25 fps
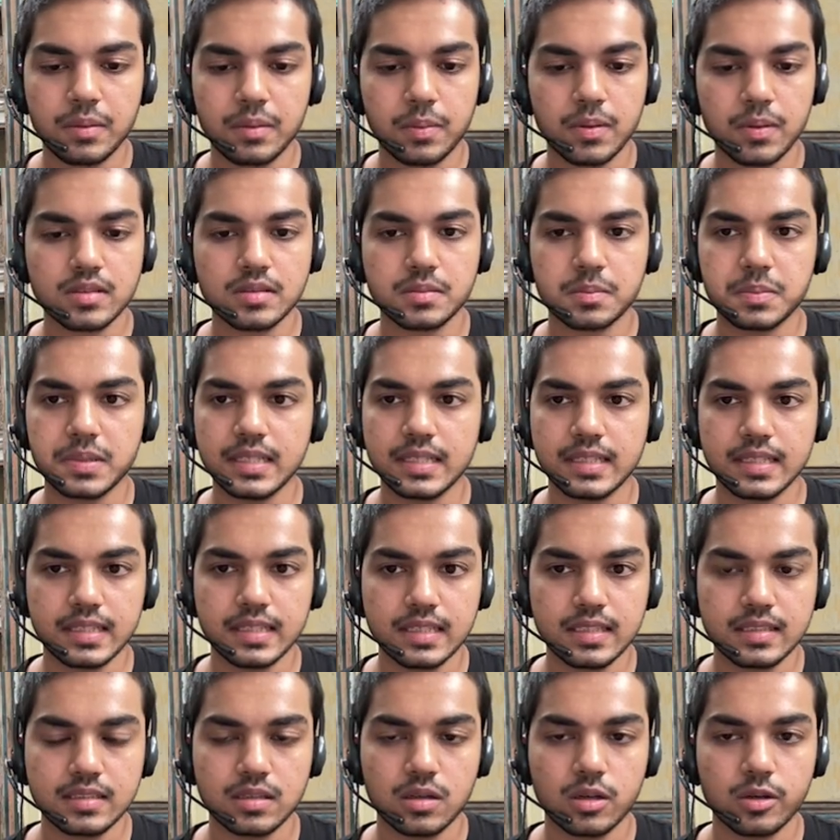plus BD
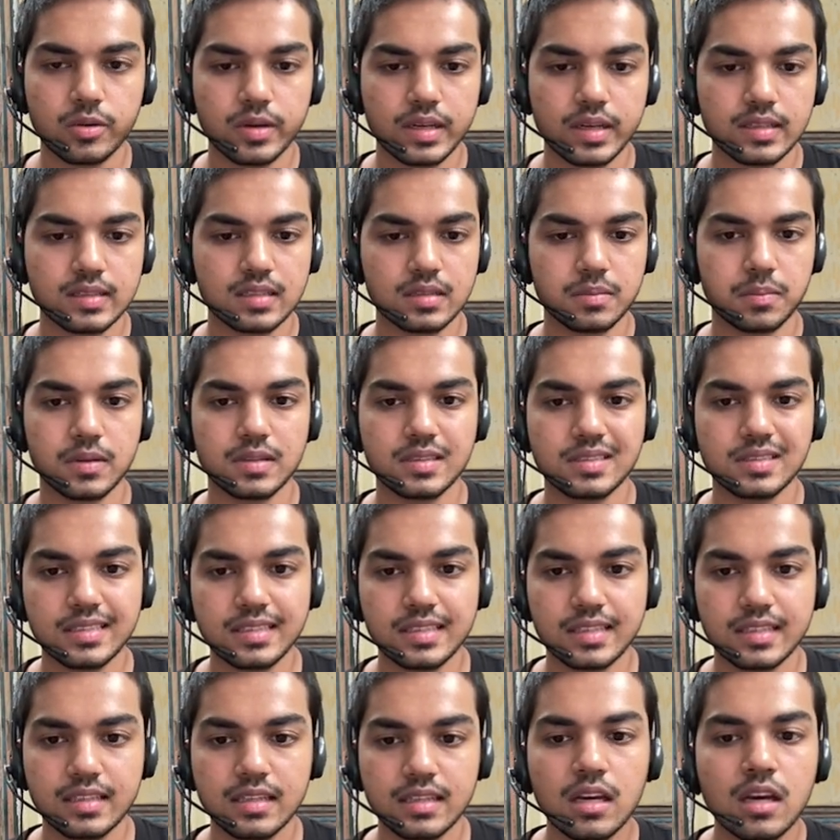is equal to AC plus
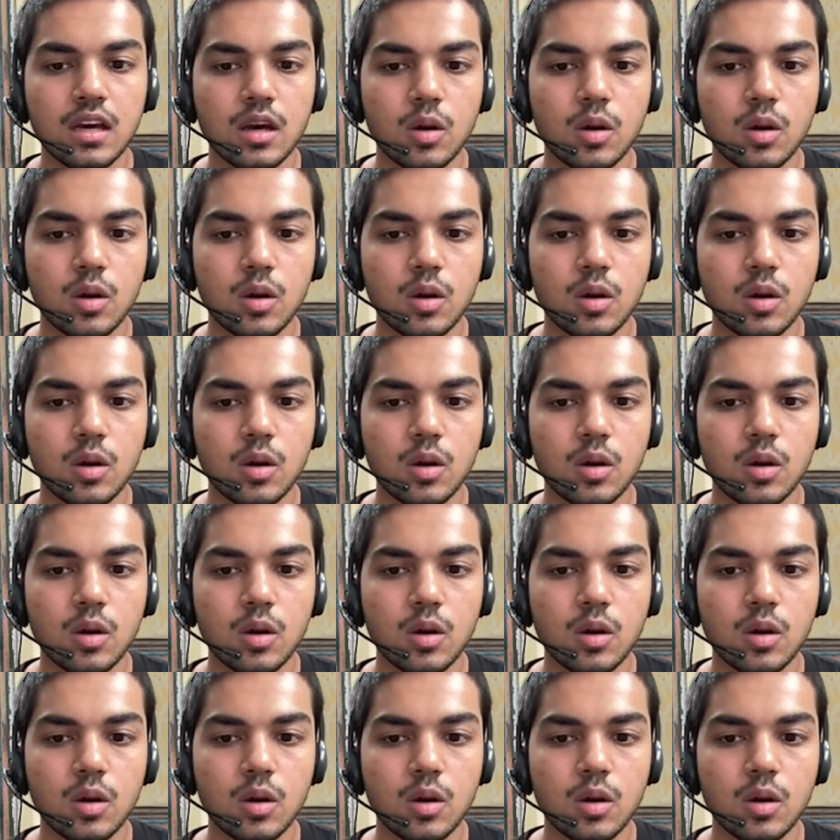CD,